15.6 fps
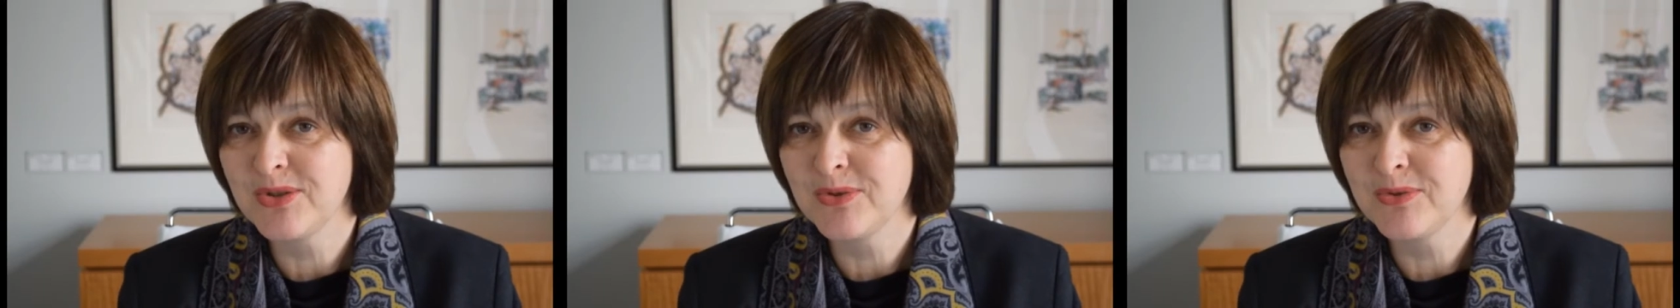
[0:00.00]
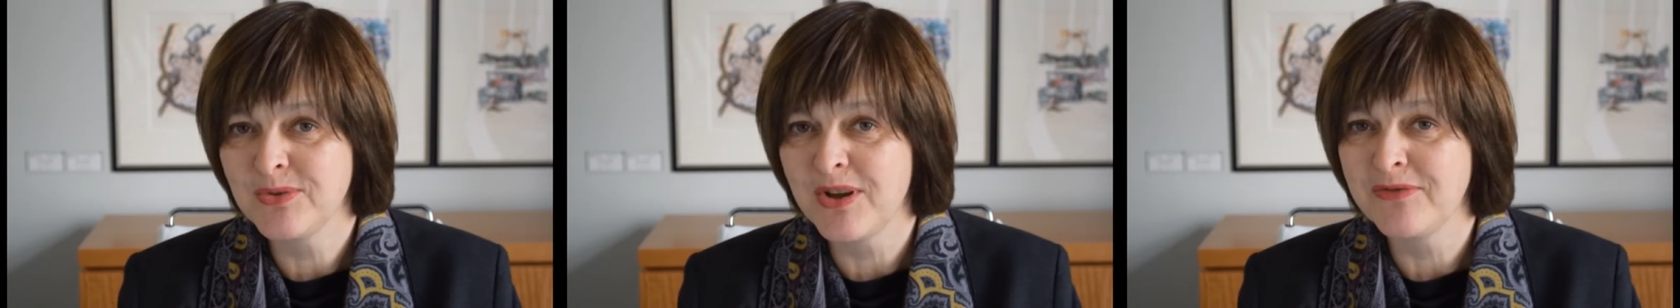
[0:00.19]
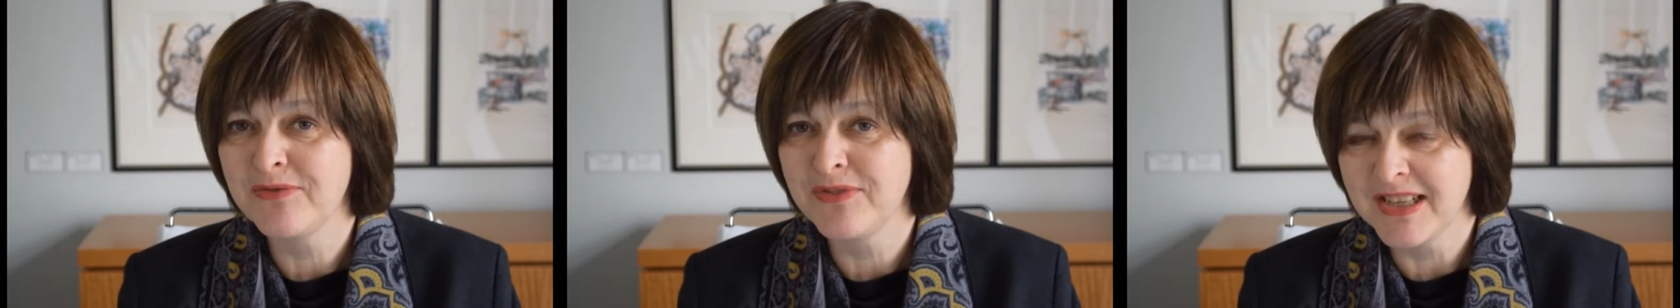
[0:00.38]
to
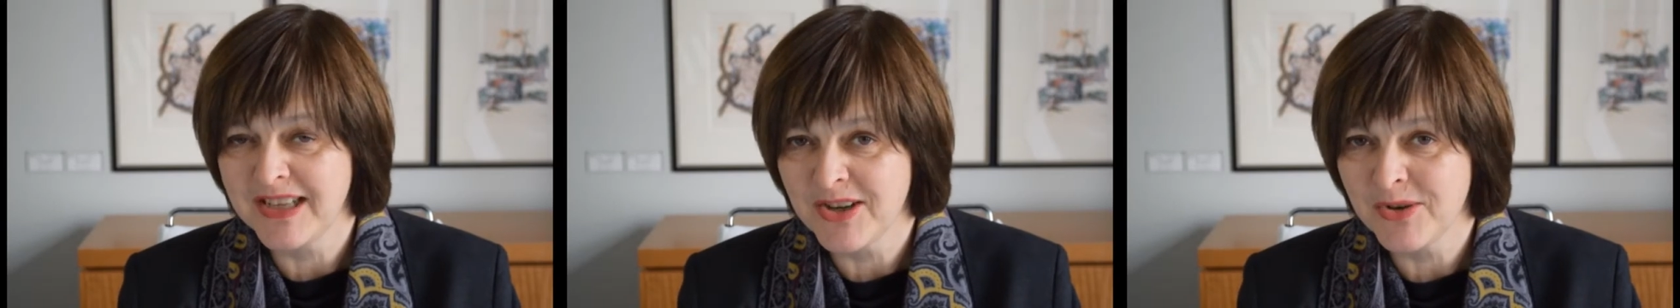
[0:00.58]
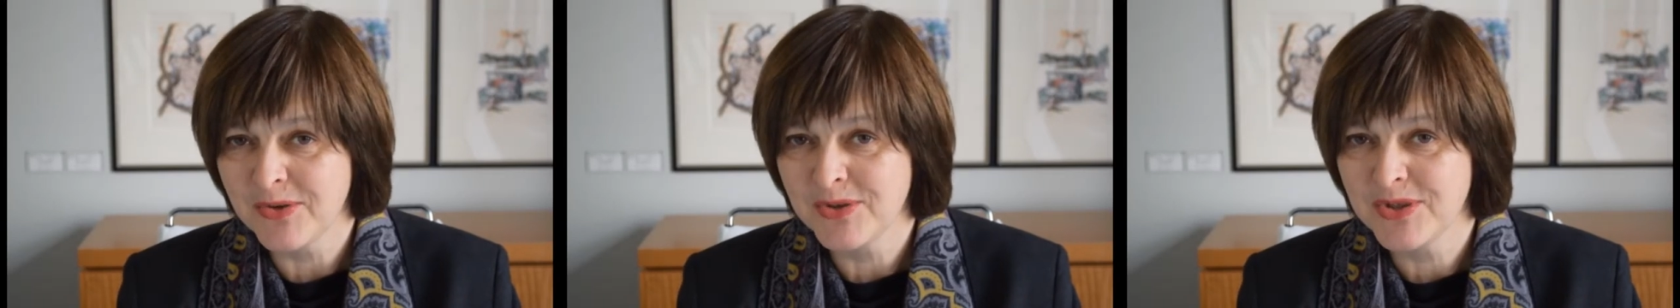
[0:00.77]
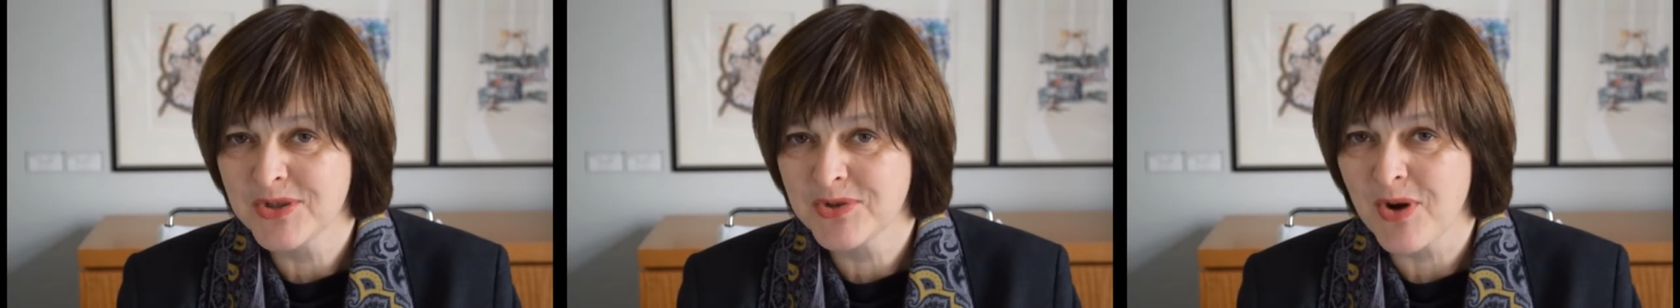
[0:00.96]
a
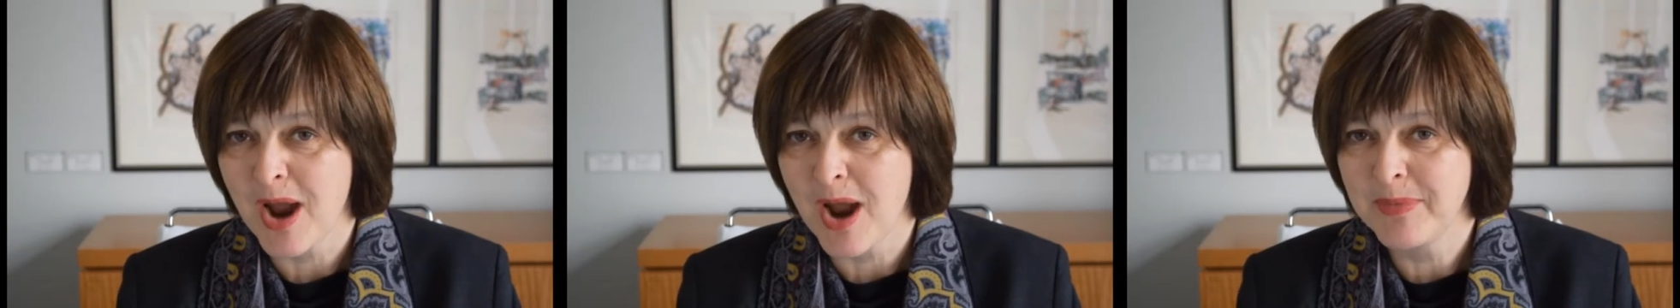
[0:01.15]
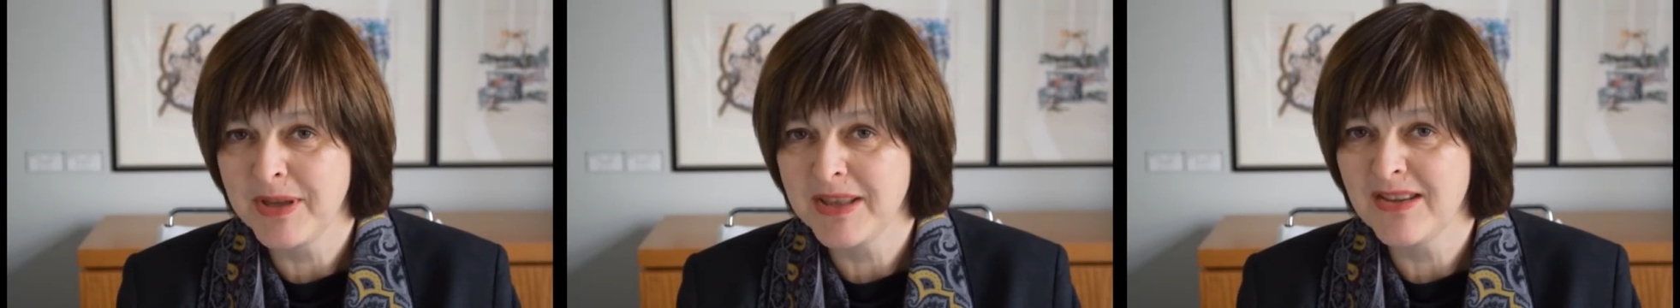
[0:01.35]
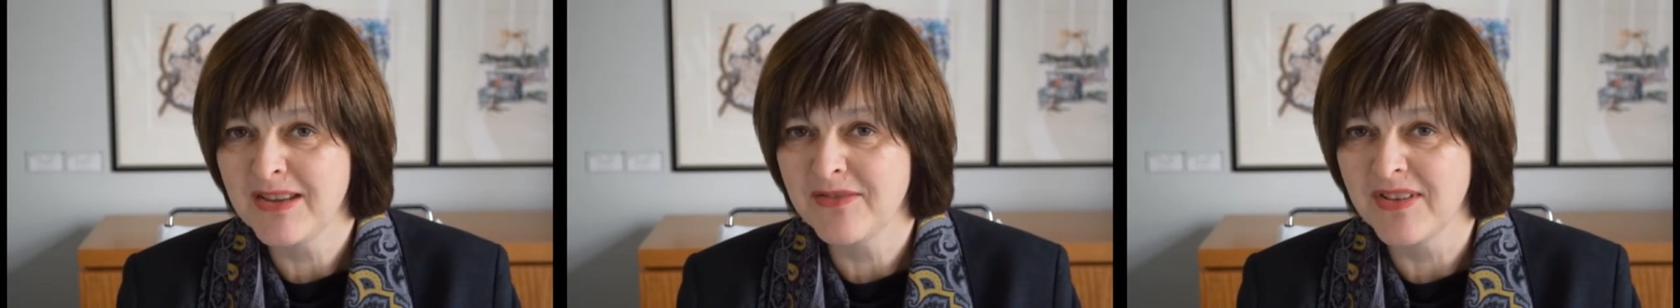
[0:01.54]
video
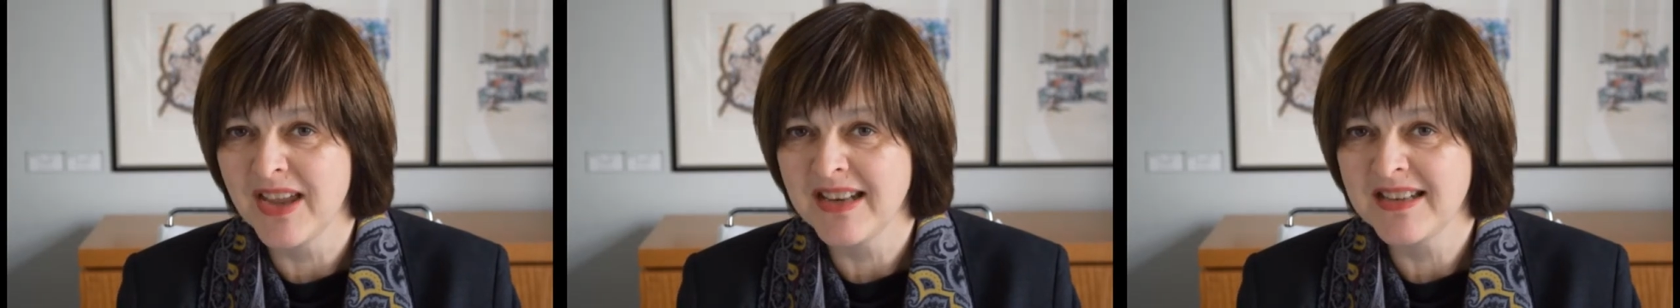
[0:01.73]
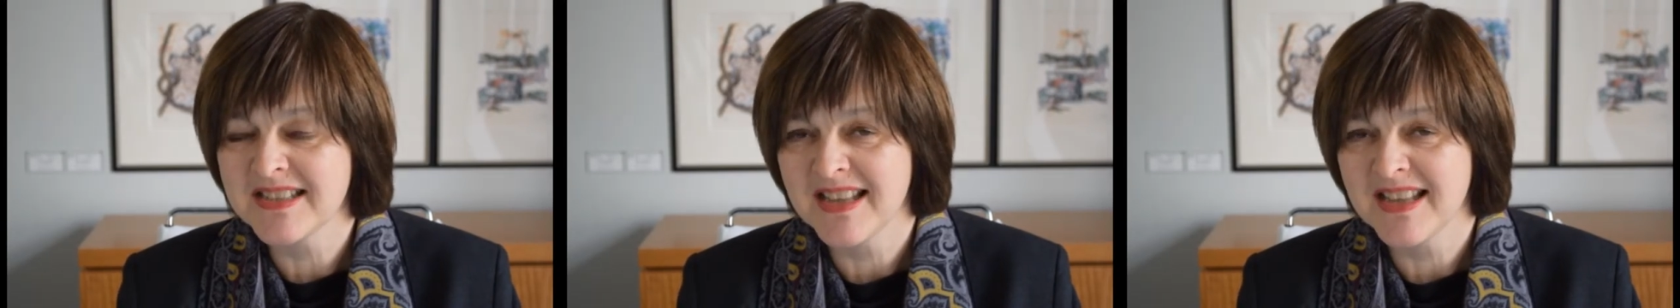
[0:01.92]
describing the event.